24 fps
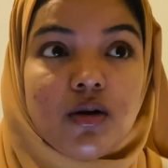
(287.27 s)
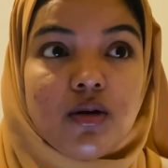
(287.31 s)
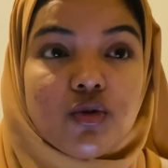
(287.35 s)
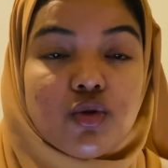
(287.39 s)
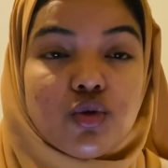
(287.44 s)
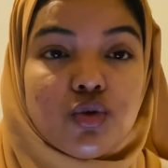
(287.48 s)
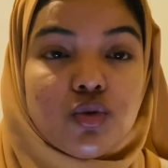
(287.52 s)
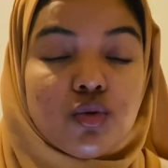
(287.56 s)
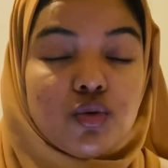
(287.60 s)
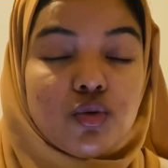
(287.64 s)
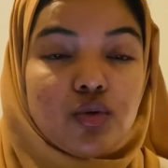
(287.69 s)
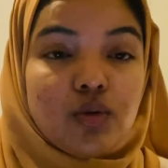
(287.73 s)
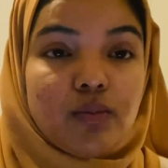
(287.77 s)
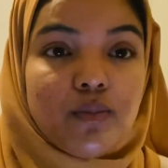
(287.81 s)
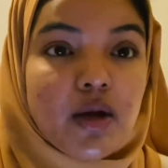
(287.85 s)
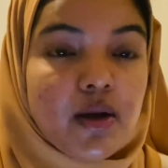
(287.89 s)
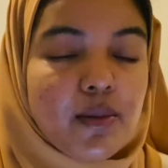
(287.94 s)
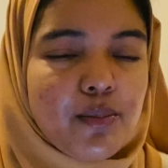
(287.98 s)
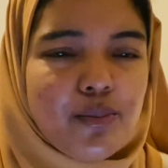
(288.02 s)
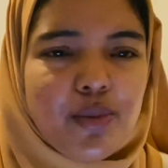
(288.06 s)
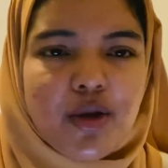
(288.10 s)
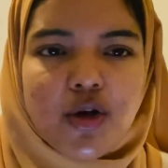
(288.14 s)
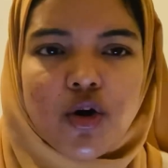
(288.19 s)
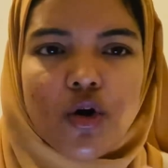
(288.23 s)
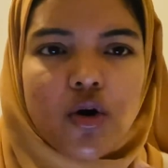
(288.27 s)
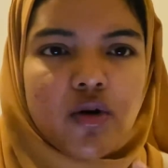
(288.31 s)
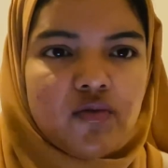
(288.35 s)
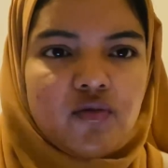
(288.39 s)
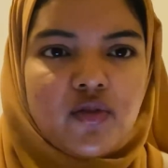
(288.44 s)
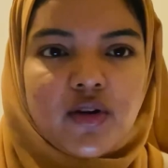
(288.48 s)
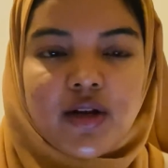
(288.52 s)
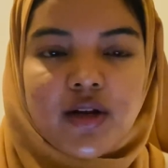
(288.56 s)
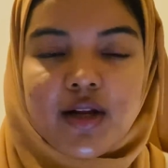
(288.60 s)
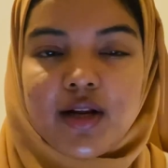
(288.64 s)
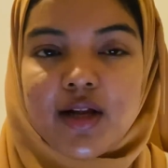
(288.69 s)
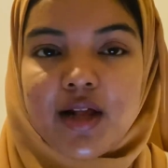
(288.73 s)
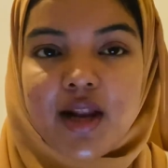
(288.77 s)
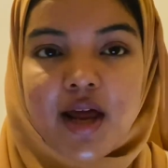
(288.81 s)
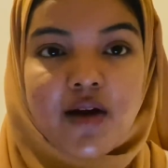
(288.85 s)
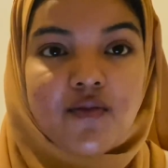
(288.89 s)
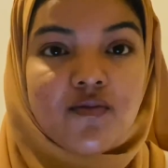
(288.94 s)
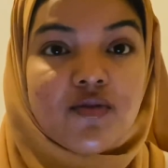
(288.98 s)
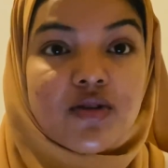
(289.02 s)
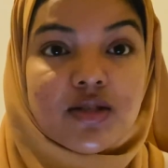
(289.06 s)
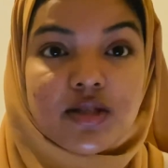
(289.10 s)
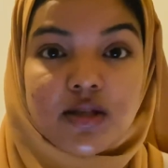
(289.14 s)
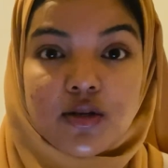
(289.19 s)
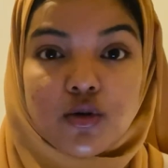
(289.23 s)
to be confident in
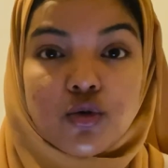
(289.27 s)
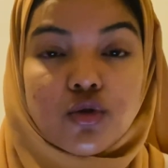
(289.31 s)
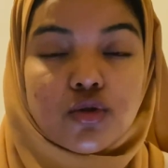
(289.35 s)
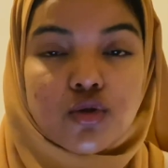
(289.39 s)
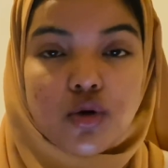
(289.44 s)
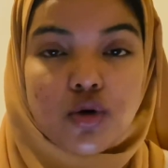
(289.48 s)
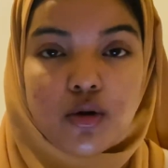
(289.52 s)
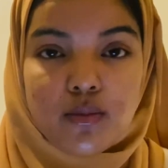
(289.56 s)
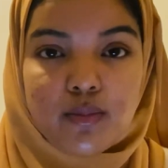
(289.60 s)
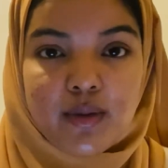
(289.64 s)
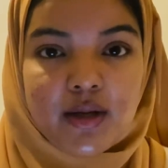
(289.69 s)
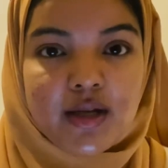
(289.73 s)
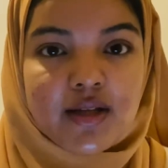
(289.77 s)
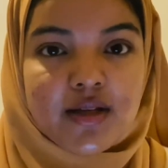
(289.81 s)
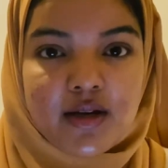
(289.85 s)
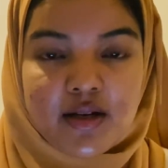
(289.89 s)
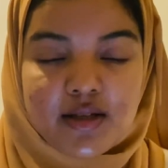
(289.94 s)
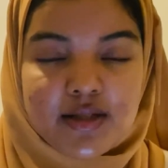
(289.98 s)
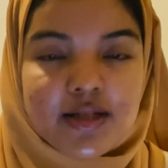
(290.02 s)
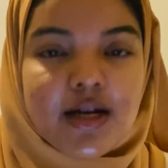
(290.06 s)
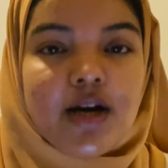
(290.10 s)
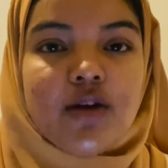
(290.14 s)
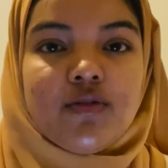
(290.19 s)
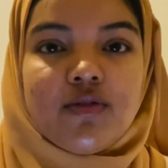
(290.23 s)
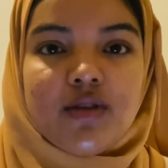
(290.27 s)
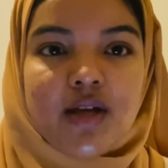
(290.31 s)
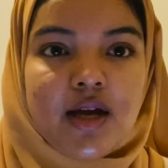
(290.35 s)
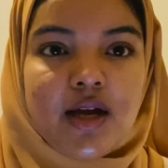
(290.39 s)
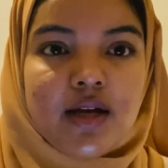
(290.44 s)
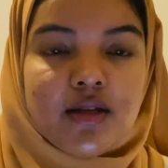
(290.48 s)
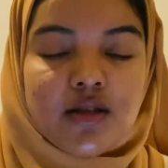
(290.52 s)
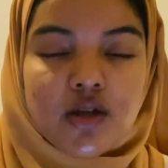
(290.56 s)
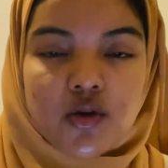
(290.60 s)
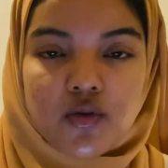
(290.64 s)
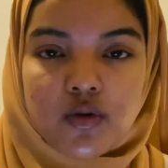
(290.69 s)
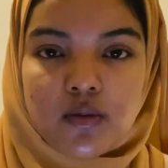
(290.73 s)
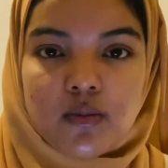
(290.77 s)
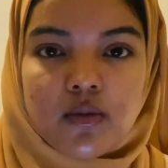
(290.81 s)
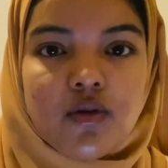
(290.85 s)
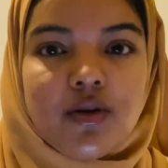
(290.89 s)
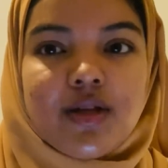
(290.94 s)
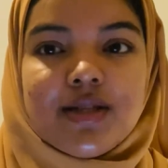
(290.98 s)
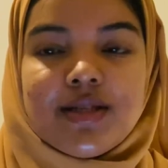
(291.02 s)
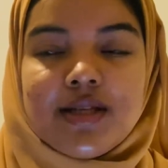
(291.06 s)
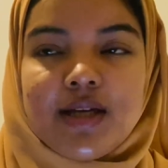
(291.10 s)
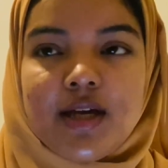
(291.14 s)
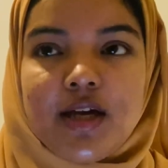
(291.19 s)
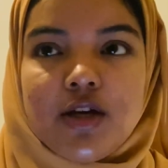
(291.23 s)
every single topic that is out there in the criminal
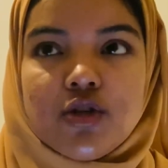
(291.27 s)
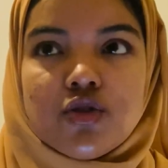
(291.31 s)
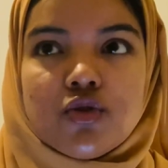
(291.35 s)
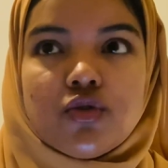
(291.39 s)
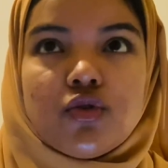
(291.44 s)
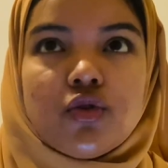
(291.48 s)
litigation.